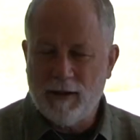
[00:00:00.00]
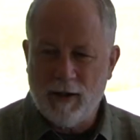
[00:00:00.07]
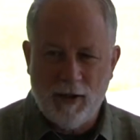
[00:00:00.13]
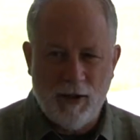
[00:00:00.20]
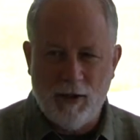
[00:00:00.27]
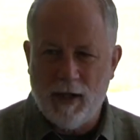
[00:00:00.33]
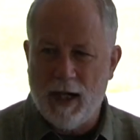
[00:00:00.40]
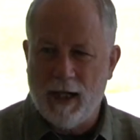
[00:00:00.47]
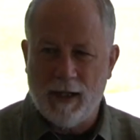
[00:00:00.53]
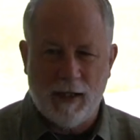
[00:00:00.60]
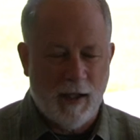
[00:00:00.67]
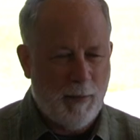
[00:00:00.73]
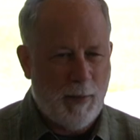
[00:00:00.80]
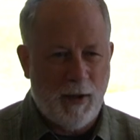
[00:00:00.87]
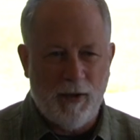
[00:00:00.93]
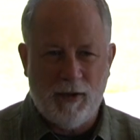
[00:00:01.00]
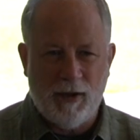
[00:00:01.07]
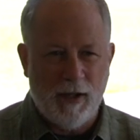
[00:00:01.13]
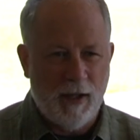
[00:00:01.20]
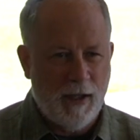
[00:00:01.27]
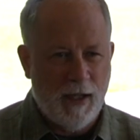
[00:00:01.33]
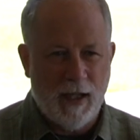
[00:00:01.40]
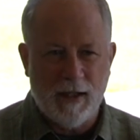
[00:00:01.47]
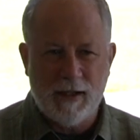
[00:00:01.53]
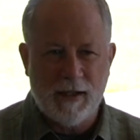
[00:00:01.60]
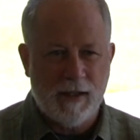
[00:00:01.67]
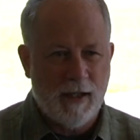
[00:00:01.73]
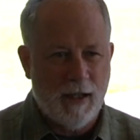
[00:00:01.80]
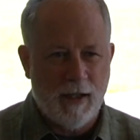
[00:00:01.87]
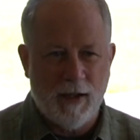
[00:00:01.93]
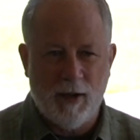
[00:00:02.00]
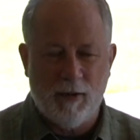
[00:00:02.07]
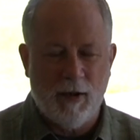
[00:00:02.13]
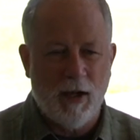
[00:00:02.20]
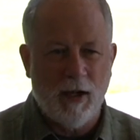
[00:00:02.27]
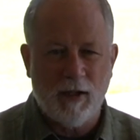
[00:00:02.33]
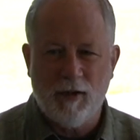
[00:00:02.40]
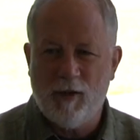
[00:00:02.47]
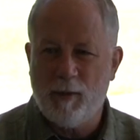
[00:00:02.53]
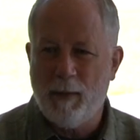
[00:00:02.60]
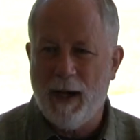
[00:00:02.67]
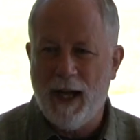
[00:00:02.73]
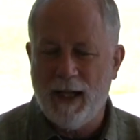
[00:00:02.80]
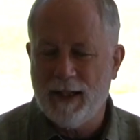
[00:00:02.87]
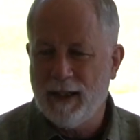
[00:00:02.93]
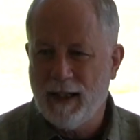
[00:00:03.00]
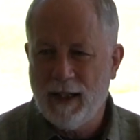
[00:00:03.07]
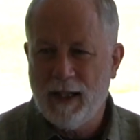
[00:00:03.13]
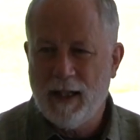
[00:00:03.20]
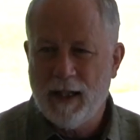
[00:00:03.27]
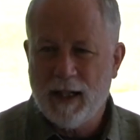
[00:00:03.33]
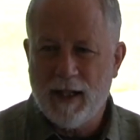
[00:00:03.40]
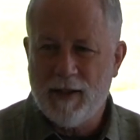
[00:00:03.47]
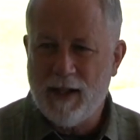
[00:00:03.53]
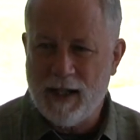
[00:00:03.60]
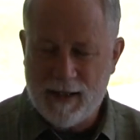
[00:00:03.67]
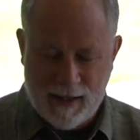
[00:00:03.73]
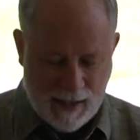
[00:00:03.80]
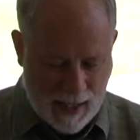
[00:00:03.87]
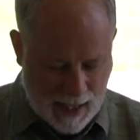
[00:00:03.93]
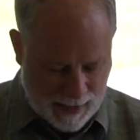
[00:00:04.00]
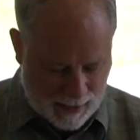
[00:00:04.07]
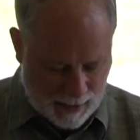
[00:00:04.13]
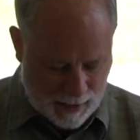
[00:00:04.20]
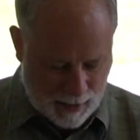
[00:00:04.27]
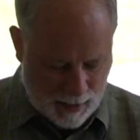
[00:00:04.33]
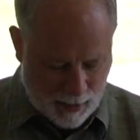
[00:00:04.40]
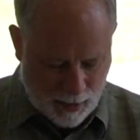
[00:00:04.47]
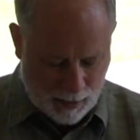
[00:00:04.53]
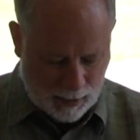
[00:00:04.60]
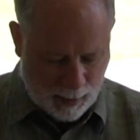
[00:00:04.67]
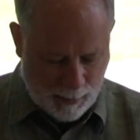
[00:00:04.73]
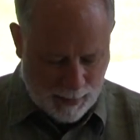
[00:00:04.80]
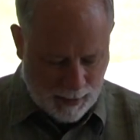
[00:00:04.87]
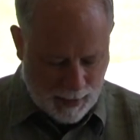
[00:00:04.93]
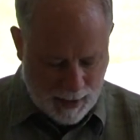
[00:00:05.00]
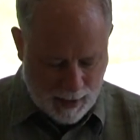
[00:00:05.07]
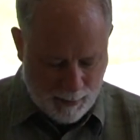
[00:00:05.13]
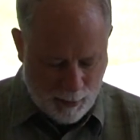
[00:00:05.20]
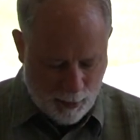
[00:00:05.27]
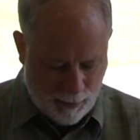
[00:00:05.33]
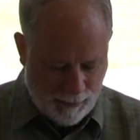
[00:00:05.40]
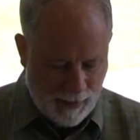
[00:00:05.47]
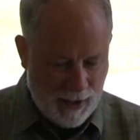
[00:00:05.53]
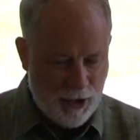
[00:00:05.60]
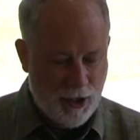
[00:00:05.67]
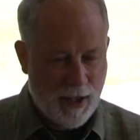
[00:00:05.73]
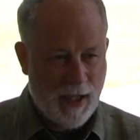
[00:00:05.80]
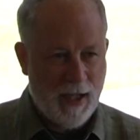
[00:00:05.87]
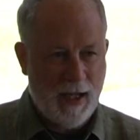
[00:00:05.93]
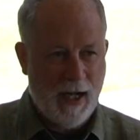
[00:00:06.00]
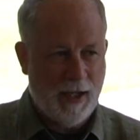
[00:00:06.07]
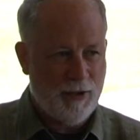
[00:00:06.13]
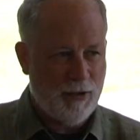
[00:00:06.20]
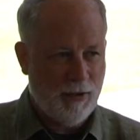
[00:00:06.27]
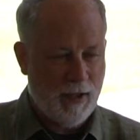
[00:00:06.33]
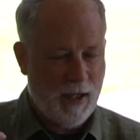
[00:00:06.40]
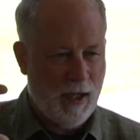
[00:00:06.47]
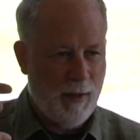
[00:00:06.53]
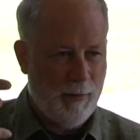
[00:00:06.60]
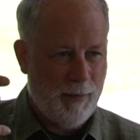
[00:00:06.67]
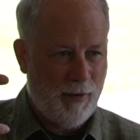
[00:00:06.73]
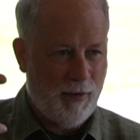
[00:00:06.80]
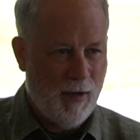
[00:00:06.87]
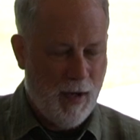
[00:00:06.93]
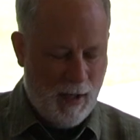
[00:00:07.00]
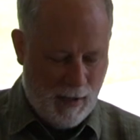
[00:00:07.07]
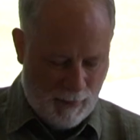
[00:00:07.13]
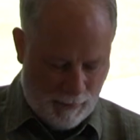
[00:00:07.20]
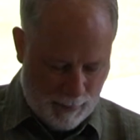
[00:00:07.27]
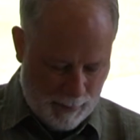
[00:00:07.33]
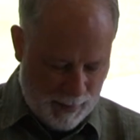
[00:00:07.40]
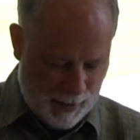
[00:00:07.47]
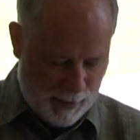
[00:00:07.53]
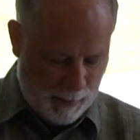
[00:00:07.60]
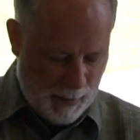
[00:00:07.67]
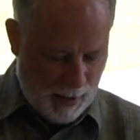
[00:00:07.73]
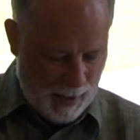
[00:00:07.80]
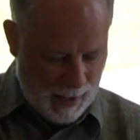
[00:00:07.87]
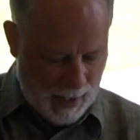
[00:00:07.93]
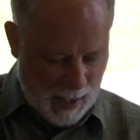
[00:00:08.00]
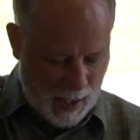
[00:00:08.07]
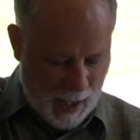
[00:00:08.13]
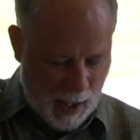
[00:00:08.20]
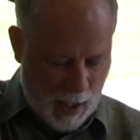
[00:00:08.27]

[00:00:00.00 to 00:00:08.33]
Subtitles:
you got a person that's in the wrong spot, because that's not ultimately a motivation that naturally comes from the Spirit.